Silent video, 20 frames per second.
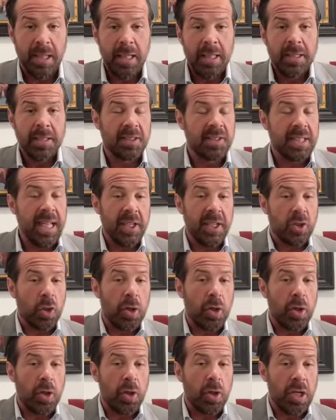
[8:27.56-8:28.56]
The state
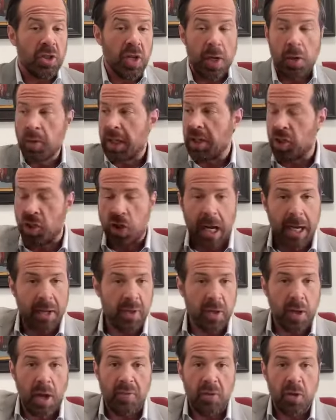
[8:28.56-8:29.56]
attorney general can check
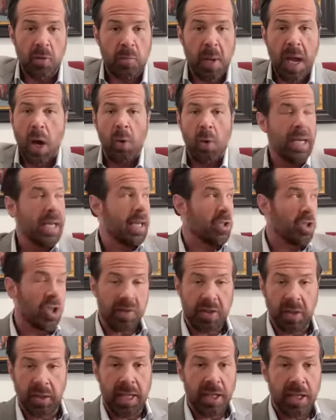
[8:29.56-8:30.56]
the governor's power. He can check
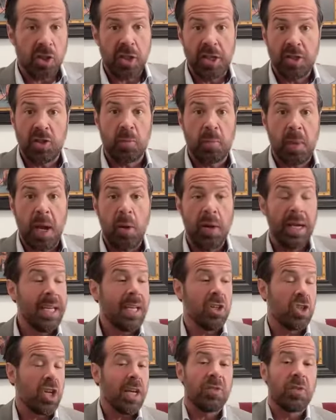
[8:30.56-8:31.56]
the legislature's power. He
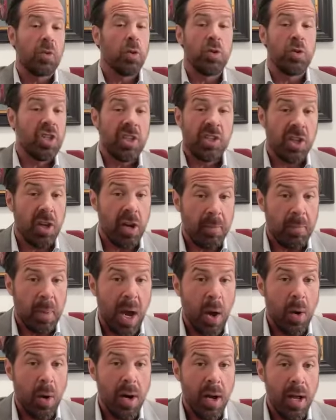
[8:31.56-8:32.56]
can check the judiciary
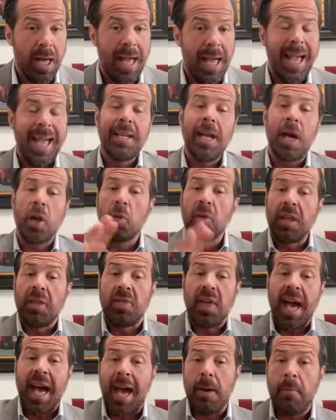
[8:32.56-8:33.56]
power. Not only
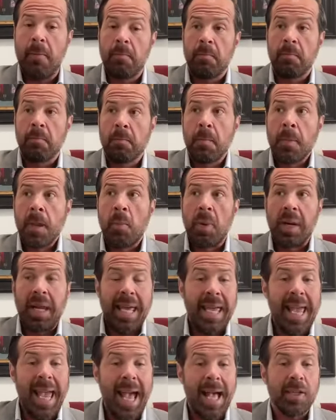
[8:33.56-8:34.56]
that, but
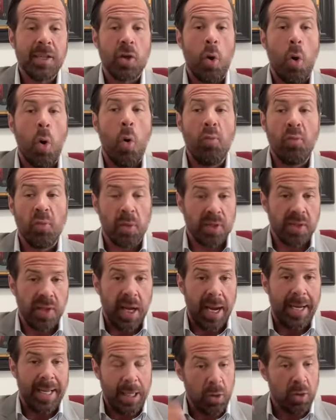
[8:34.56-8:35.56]
he or
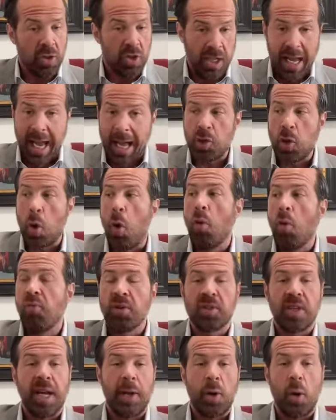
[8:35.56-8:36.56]
she has
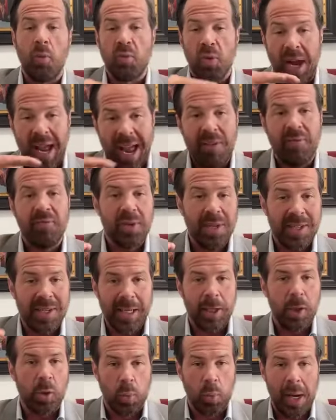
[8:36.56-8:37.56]
oversight over every
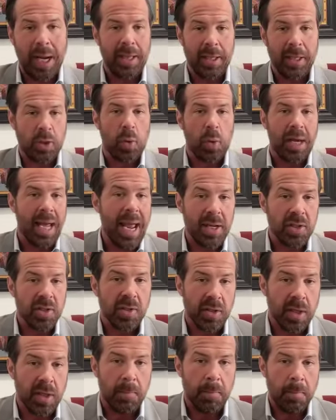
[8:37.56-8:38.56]
single regulatory
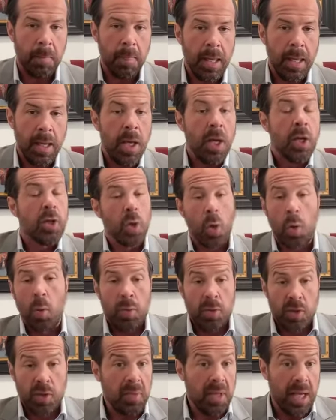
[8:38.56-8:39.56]
agency.
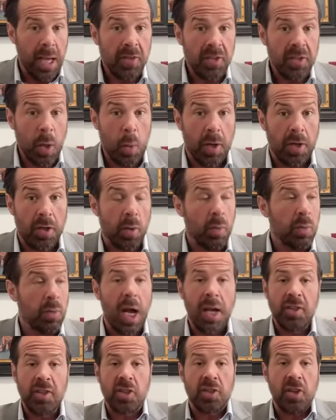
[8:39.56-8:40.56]
So something else I want to do,
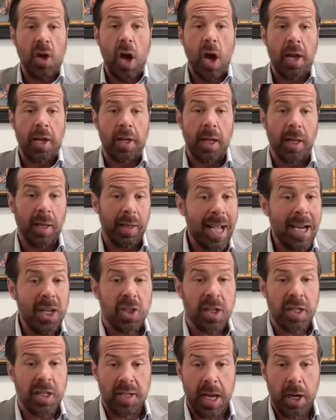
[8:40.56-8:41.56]
not just audit
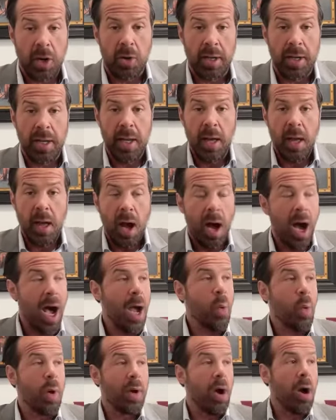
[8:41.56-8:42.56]
election integrity, I
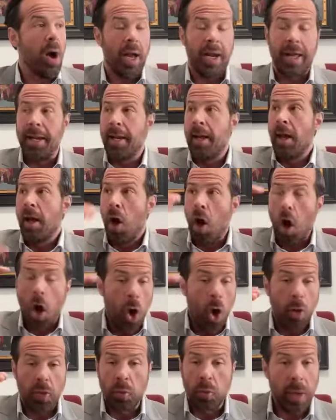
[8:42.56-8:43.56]
want to audit
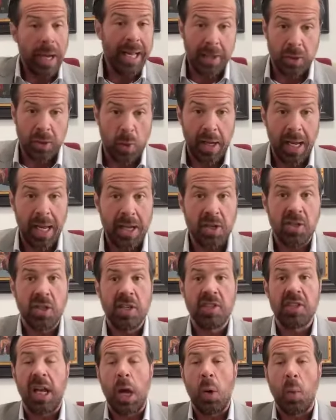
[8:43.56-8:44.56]
all the regulatory
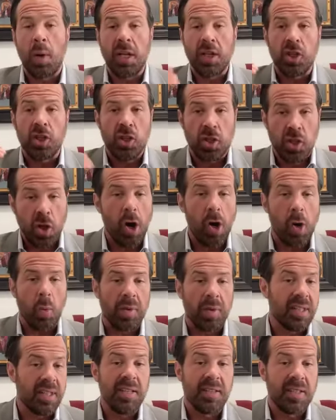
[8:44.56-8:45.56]
agencies, and I want to start
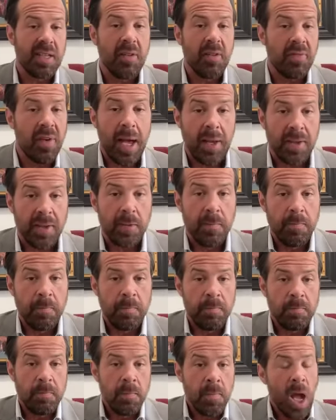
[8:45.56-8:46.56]
with DCFS.
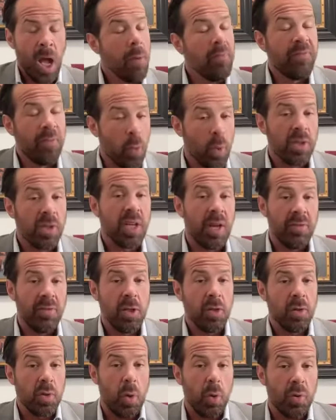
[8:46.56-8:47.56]
I'm 47
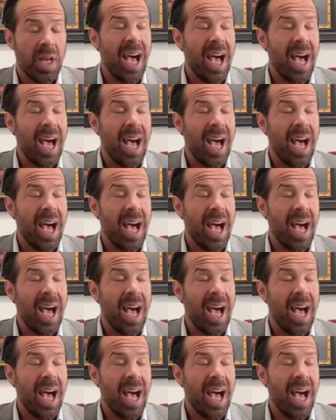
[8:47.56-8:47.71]
years old.